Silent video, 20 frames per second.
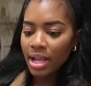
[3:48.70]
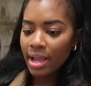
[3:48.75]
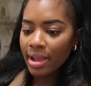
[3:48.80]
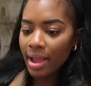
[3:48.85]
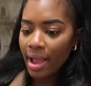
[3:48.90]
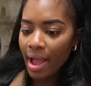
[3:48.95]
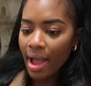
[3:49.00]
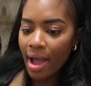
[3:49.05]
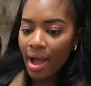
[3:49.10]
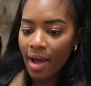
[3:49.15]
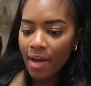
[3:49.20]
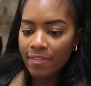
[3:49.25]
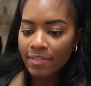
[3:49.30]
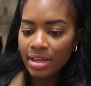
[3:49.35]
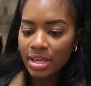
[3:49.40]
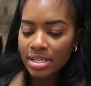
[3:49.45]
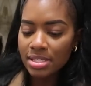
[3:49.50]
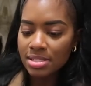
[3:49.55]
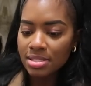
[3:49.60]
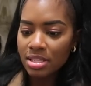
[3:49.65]
thing I
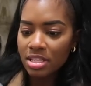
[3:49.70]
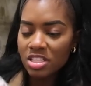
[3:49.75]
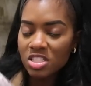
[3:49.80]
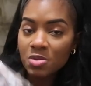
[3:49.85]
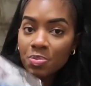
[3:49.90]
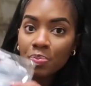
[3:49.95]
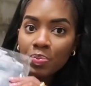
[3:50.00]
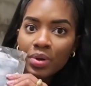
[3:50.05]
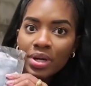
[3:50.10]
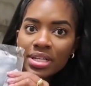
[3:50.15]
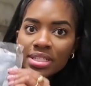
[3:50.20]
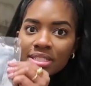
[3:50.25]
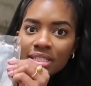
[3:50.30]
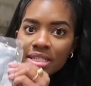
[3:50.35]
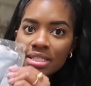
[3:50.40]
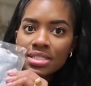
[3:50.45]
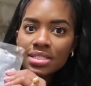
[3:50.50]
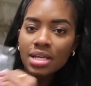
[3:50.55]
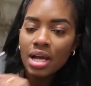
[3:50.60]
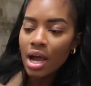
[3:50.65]
have is this
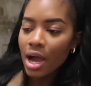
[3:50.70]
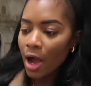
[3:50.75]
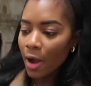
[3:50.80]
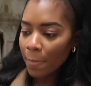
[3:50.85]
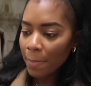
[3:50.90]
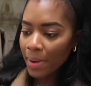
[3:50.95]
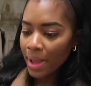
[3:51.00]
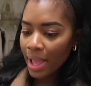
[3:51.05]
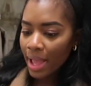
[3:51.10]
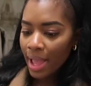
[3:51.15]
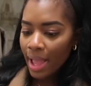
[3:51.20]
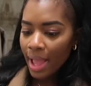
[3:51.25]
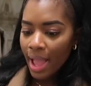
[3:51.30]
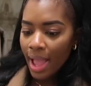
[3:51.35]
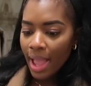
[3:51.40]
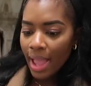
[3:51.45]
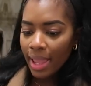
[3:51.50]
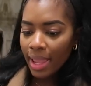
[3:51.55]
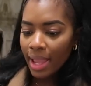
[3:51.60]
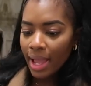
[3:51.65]
printed top,
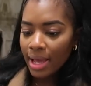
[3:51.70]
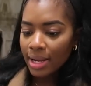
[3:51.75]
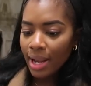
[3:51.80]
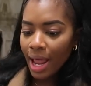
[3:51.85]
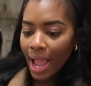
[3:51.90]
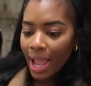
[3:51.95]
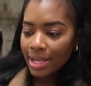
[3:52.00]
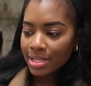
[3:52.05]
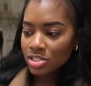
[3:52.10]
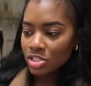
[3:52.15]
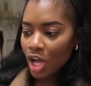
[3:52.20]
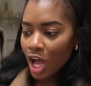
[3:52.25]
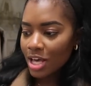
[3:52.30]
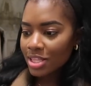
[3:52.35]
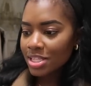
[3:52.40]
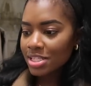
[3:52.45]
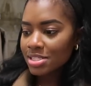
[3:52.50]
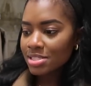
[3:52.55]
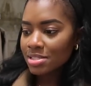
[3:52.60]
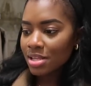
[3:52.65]
and I
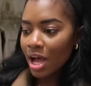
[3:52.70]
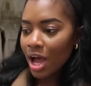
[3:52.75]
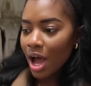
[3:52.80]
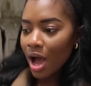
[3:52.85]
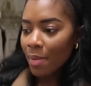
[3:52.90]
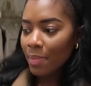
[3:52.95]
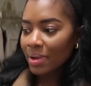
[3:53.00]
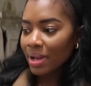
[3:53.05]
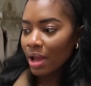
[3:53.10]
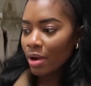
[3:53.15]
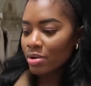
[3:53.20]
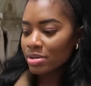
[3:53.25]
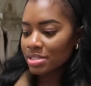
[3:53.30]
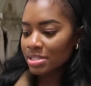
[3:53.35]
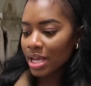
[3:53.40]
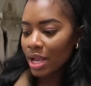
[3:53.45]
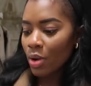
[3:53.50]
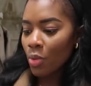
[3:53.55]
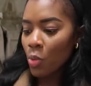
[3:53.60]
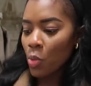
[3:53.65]
saw this top and I was
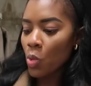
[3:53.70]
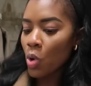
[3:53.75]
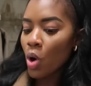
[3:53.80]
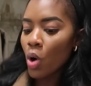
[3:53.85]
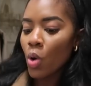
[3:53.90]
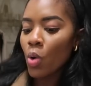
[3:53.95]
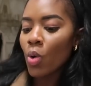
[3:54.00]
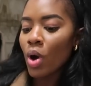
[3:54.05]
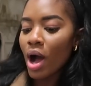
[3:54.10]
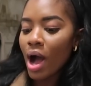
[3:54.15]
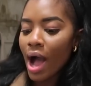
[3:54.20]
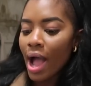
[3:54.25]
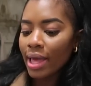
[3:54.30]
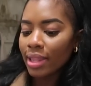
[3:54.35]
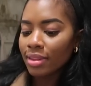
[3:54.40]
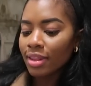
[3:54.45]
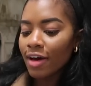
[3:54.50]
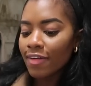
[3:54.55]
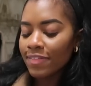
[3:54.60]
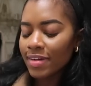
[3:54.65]
like, whoa,
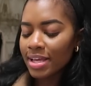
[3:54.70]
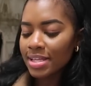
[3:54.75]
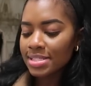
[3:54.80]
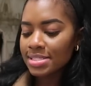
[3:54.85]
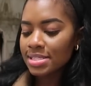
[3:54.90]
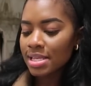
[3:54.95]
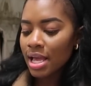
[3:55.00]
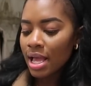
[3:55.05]
I love it.